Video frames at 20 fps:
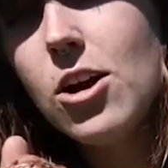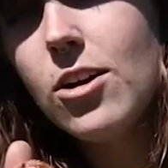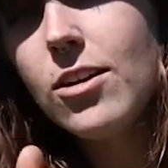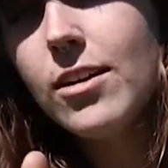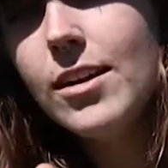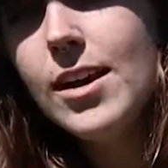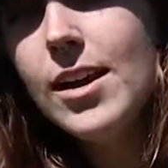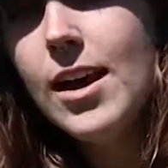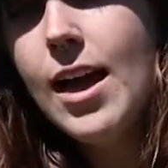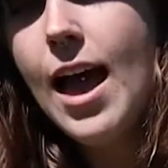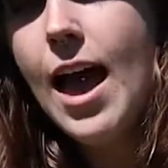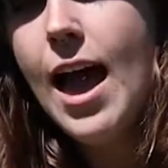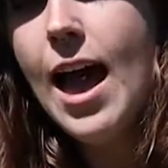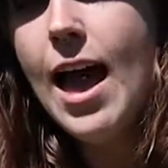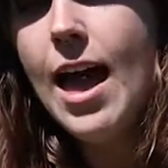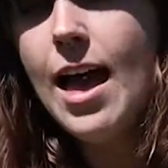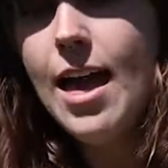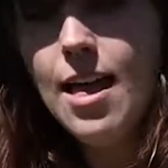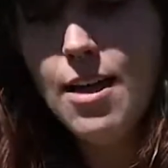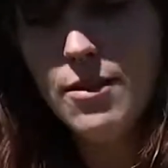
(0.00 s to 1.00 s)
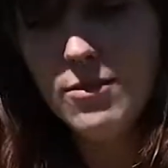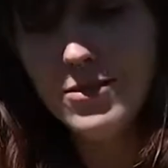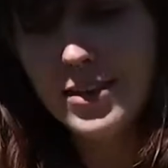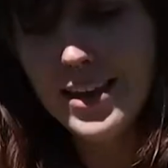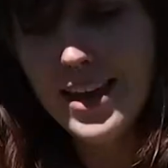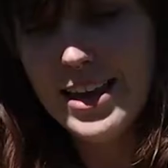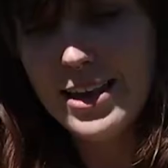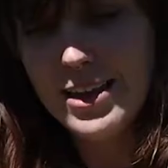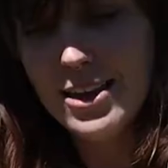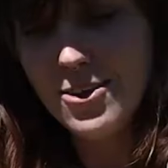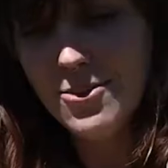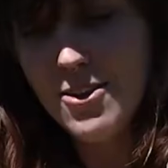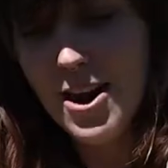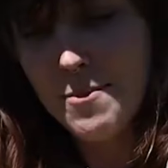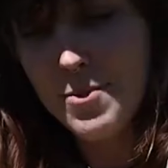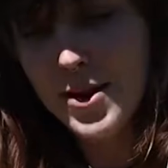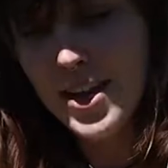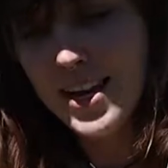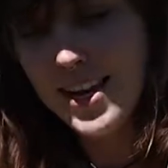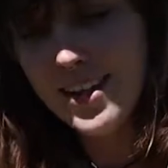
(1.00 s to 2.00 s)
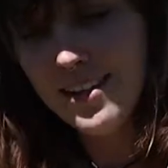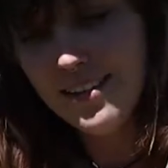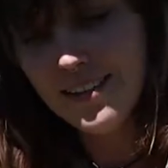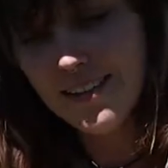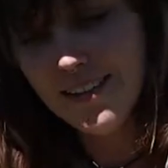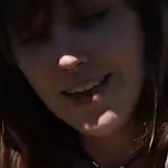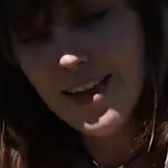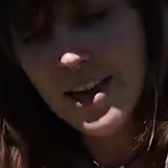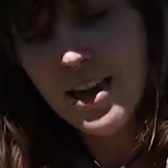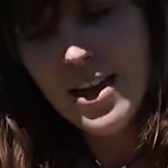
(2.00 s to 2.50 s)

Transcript: long. Hey, you rat buddy.